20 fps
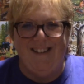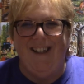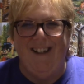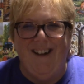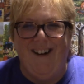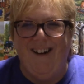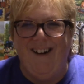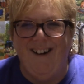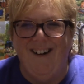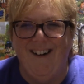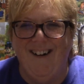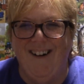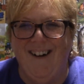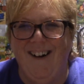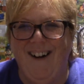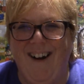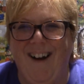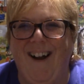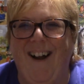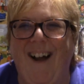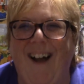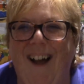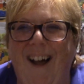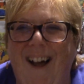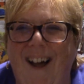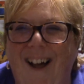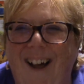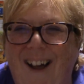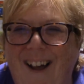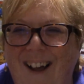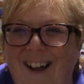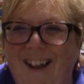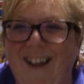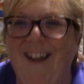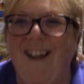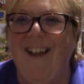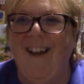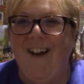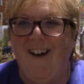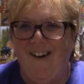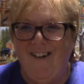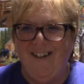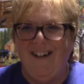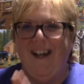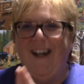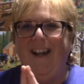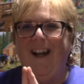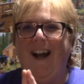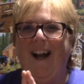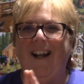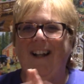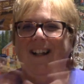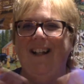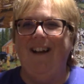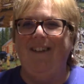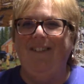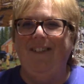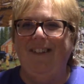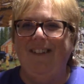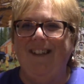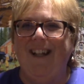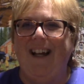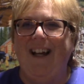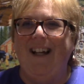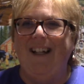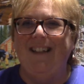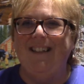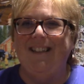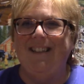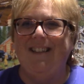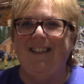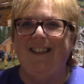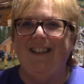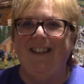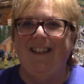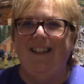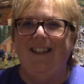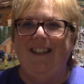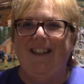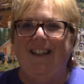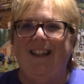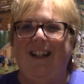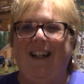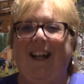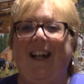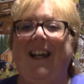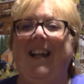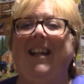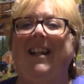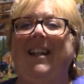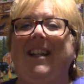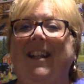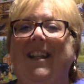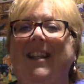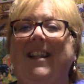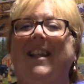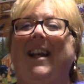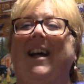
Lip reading: they are. Okay, I love you guys. And